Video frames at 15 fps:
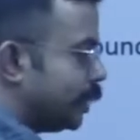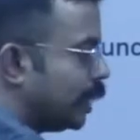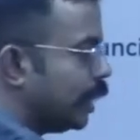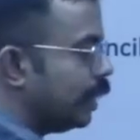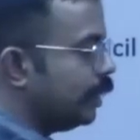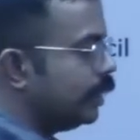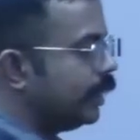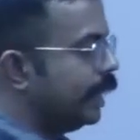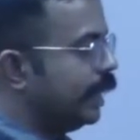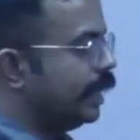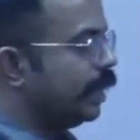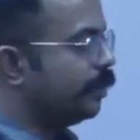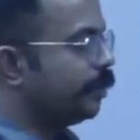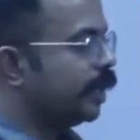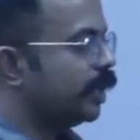which are
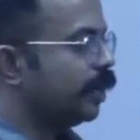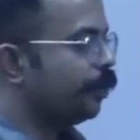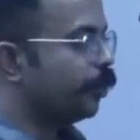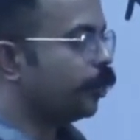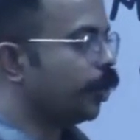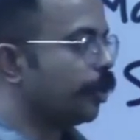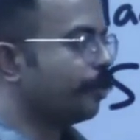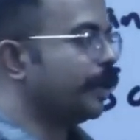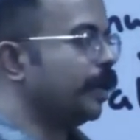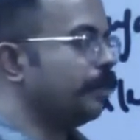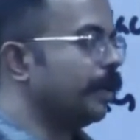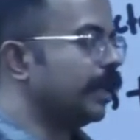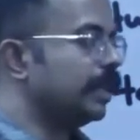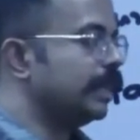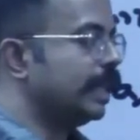needed by the poor
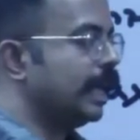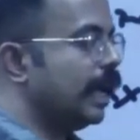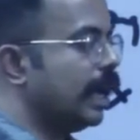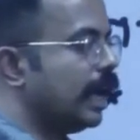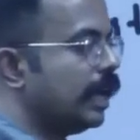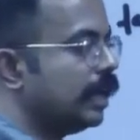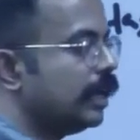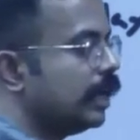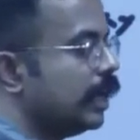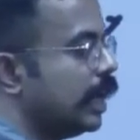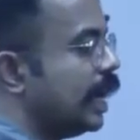people, they are